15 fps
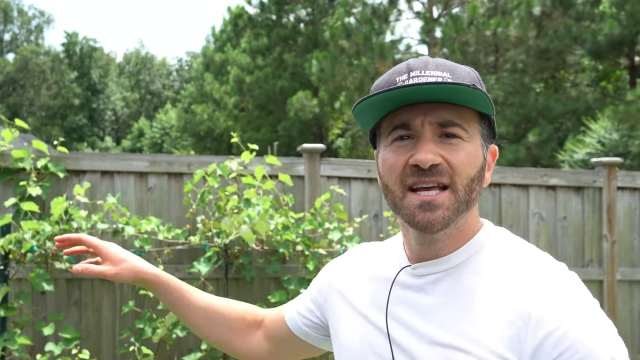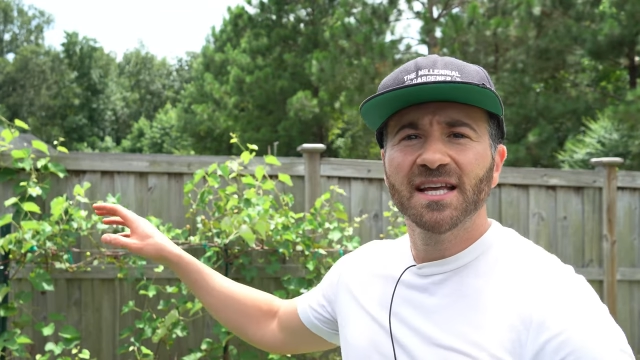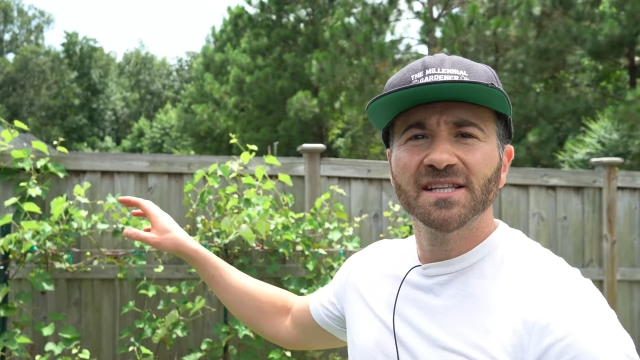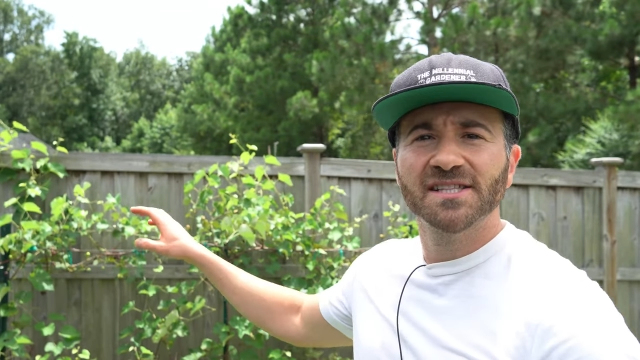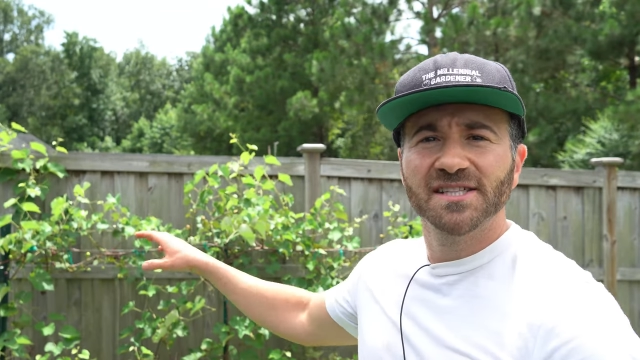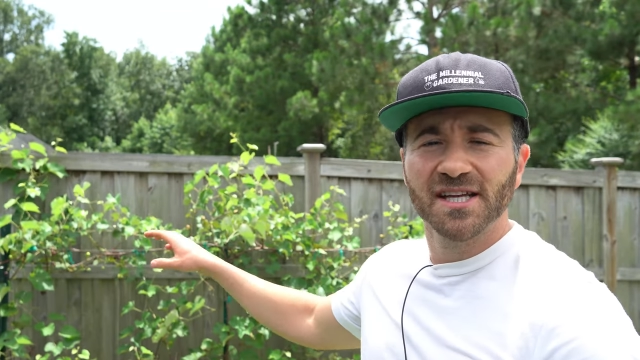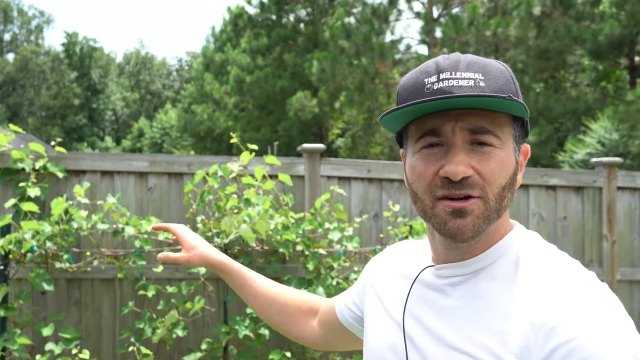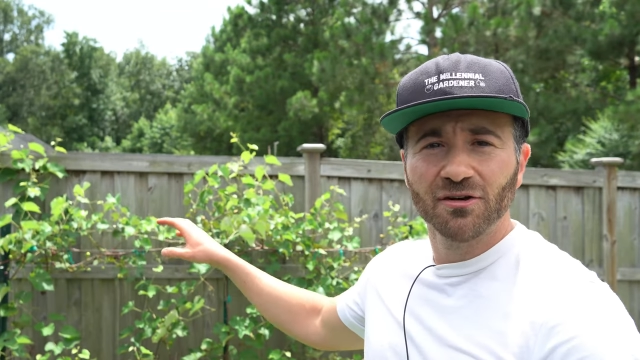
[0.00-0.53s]

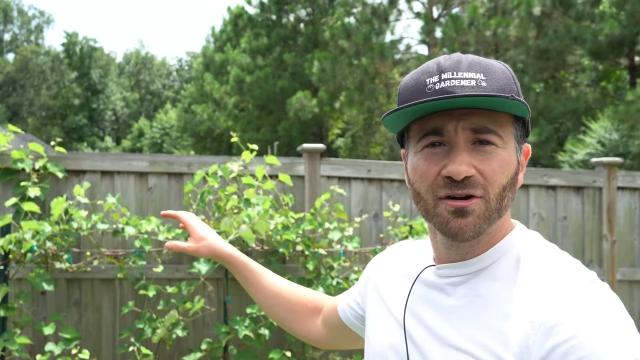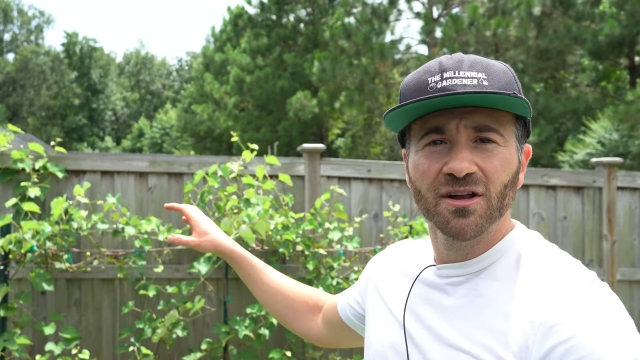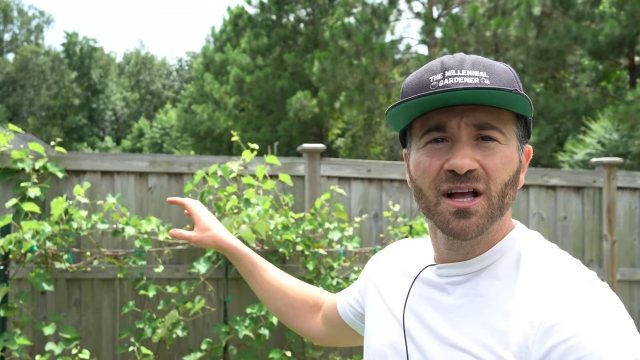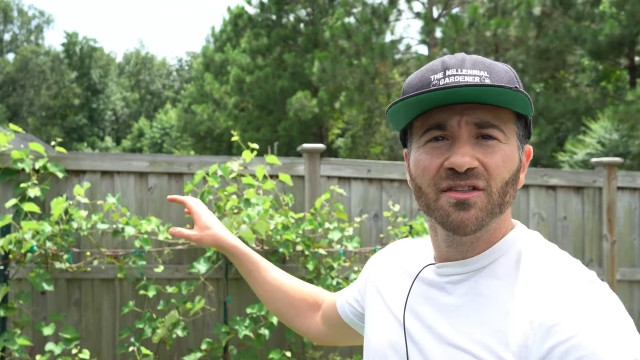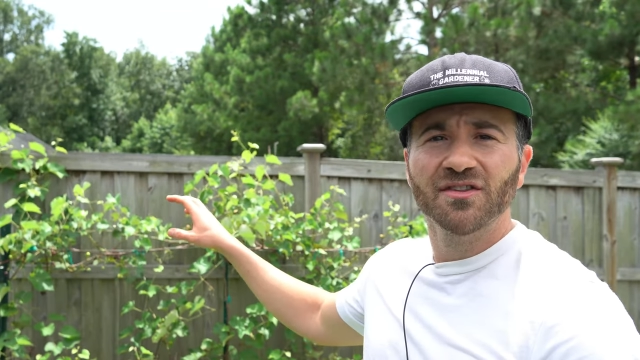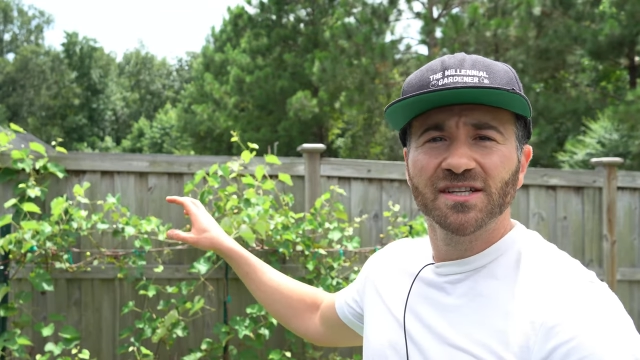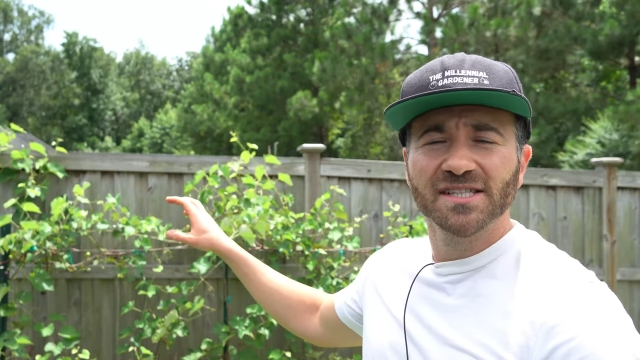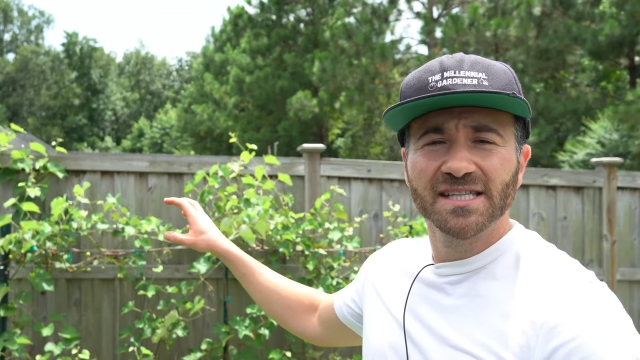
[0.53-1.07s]
consider
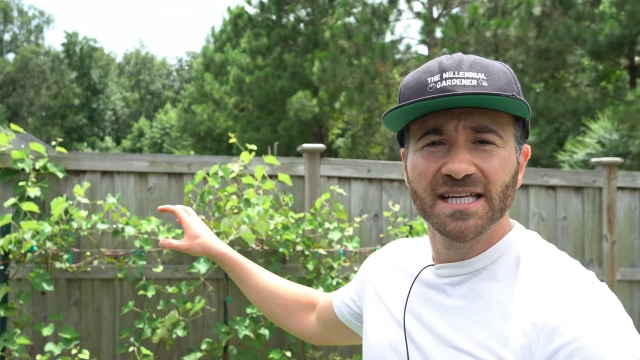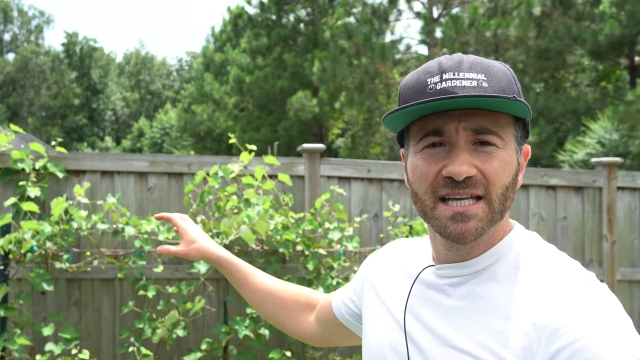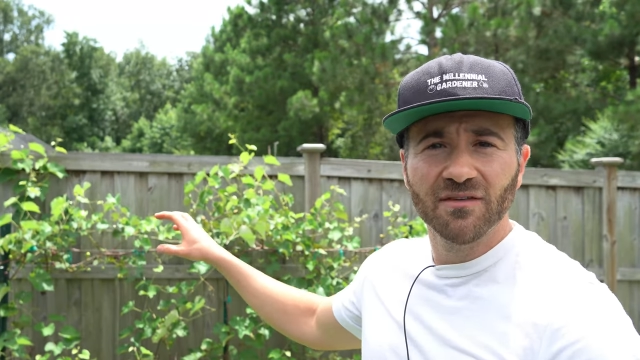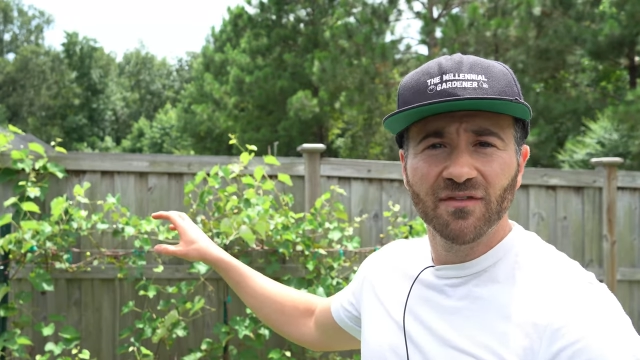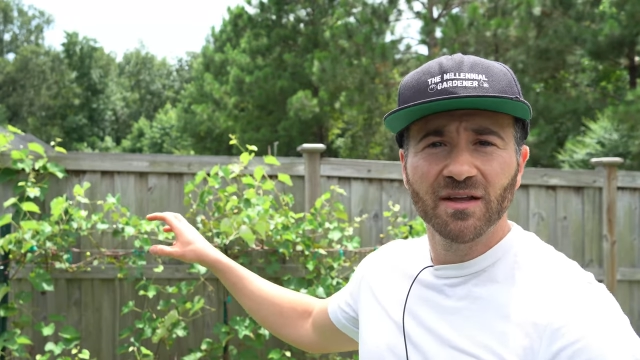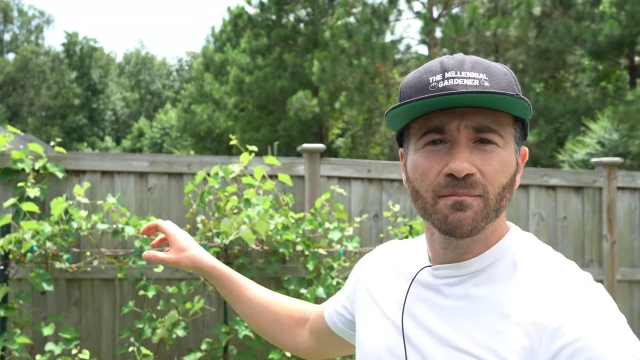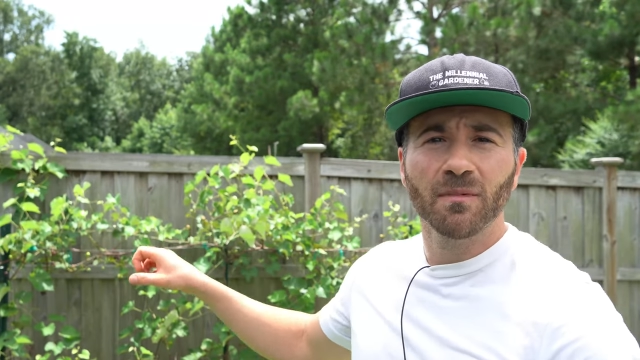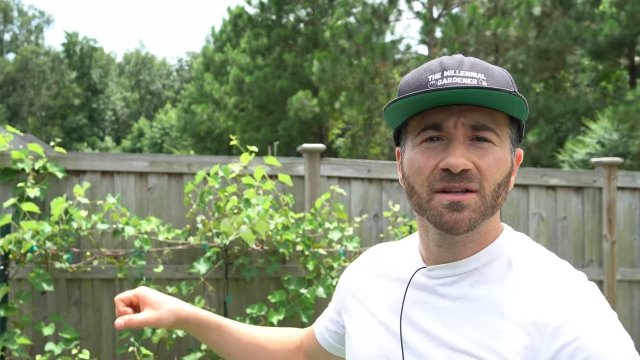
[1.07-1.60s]
this TV